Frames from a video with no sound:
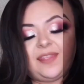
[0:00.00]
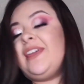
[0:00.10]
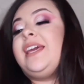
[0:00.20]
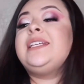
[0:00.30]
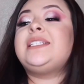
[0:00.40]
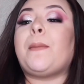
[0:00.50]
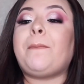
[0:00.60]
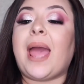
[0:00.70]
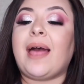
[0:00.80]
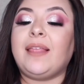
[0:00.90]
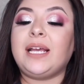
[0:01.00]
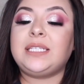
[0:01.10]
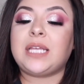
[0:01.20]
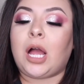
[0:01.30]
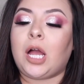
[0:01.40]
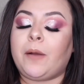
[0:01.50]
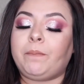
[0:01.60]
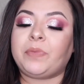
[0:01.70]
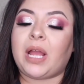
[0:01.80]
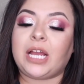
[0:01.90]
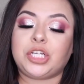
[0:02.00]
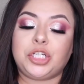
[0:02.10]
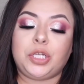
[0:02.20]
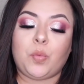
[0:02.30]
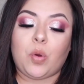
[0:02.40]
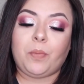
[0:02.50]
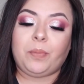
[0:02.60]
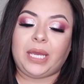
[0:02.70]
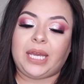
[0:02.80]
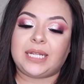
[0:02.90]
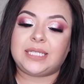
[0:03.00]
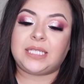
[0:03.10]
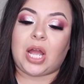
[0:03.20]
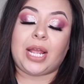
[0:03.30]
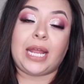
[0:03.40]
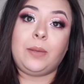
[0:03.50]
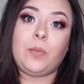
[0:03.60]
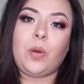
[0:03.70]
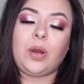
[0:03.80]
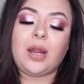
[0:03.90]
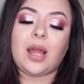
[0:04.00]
These palettes um, actually won't be in stock anymore.